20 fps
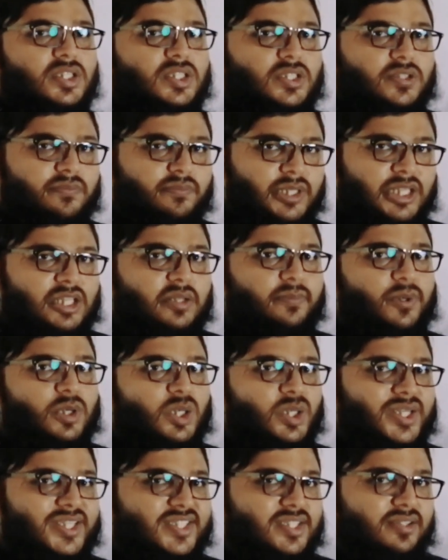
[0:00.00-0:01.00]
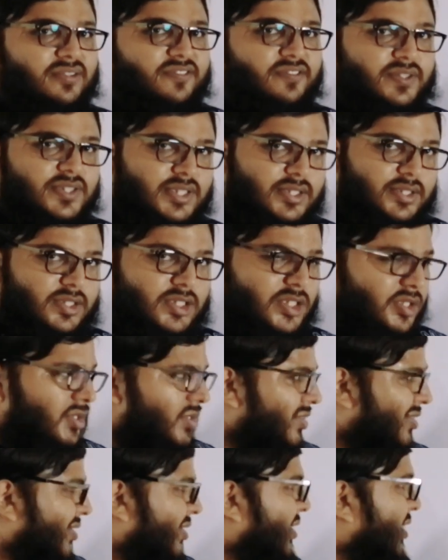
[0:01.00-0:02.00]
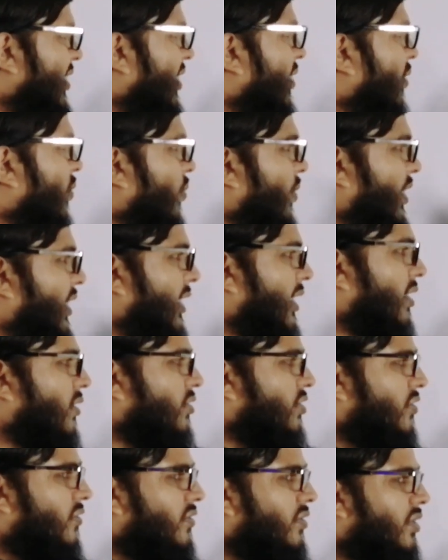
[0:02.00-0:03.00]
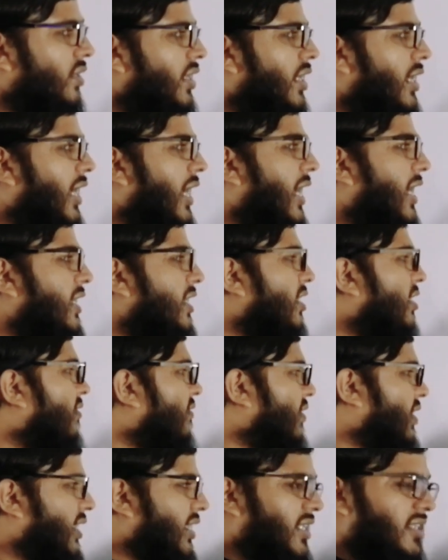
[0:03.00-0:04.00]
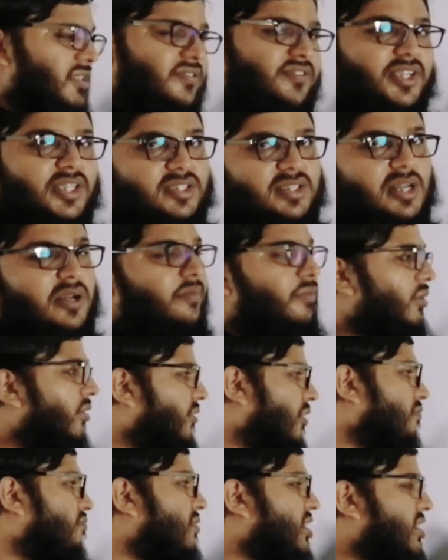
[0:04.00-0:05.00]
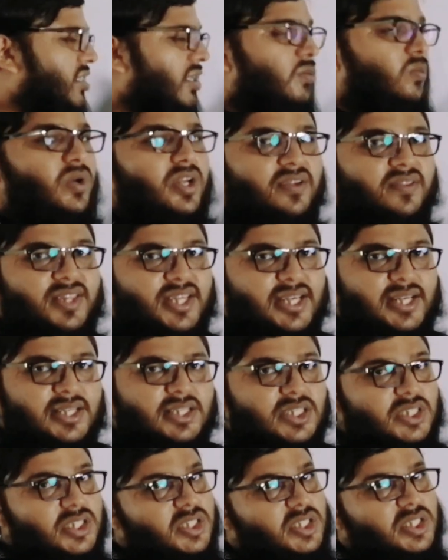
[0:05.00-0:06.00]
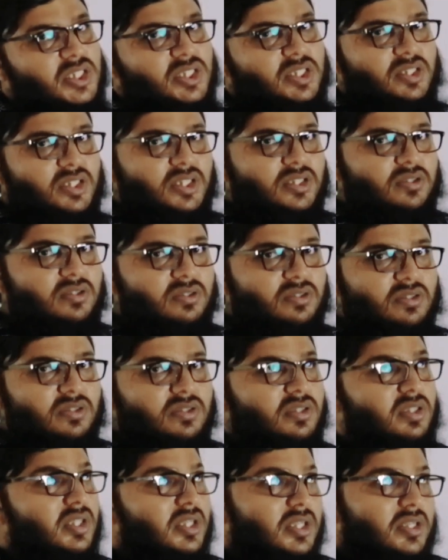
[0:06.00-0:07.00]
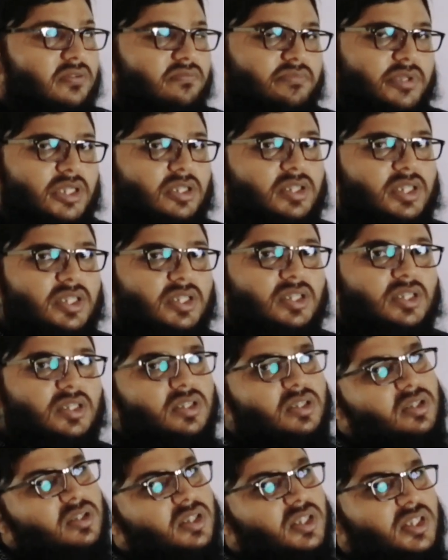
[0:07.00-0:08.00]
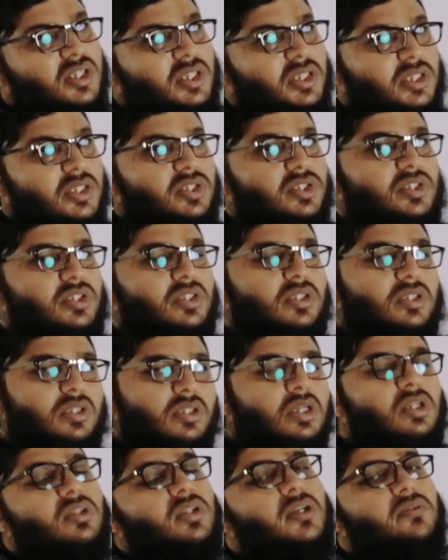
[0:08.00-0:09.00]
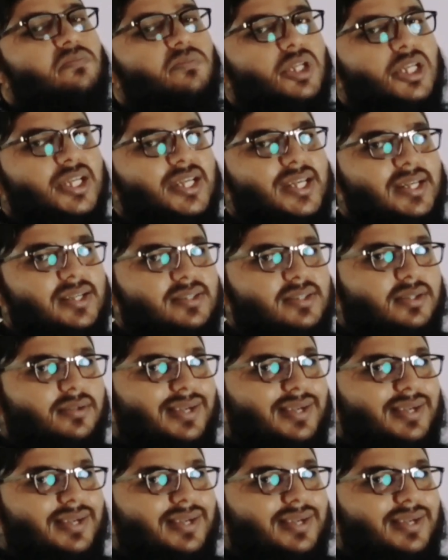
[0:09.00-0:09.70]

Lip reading: to be the parts of a sentence. Without any of these, for example, if you're missing one of these, your building is not complete,